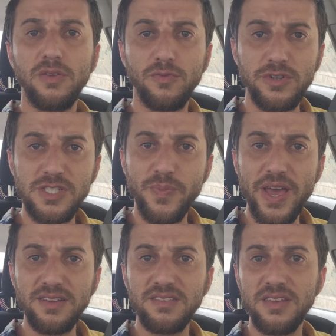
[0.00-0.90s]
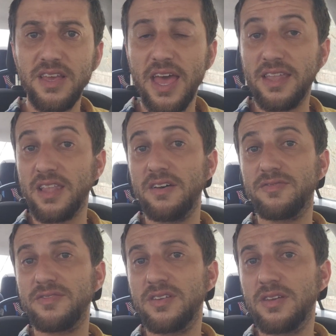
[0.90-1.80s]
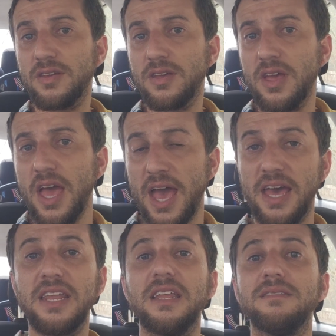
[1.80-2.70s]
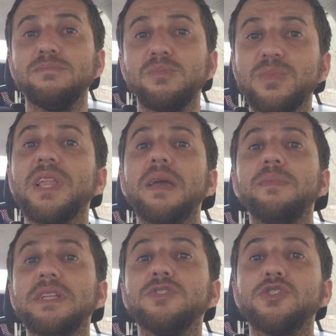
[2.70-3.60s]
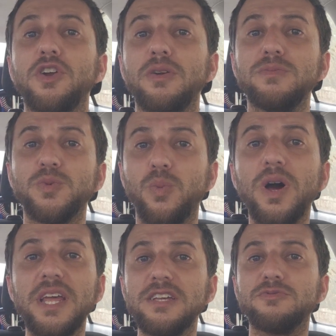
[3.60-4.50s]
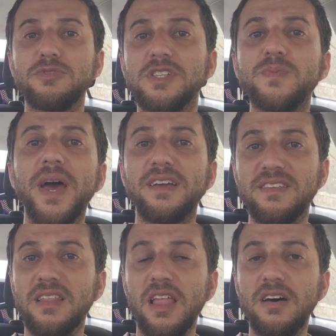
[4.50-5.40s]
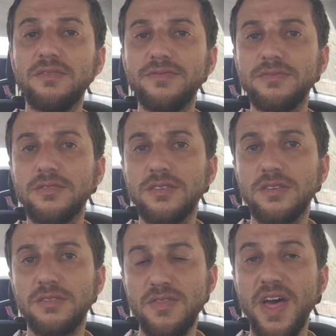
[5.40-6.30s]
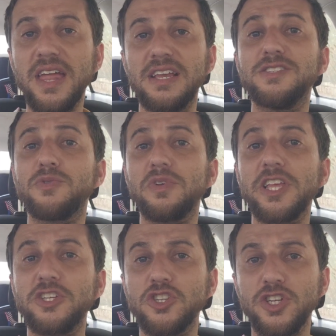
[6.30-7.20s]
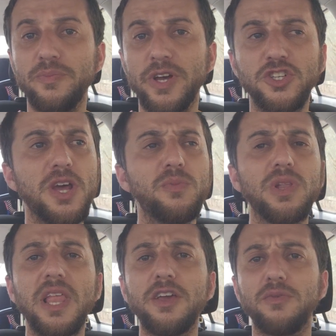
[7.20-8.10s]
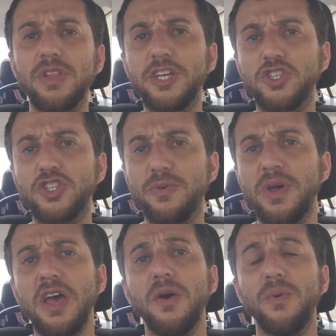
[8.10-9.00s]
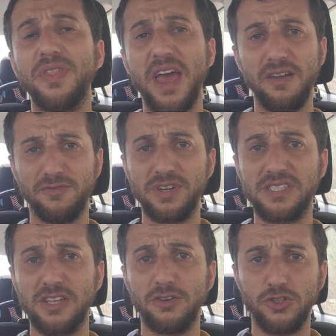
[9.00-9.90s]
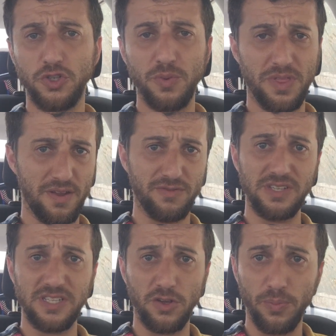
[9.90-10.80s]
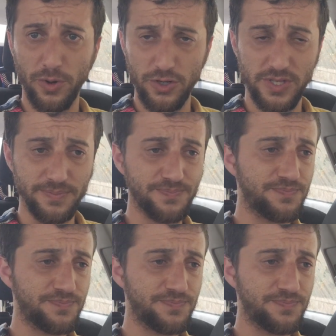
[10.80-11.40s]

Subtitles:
Respect and love. And in layman's terms, what is respect and love? That is a relationship. Hashem would like a relationship with every single Jew, with every single person.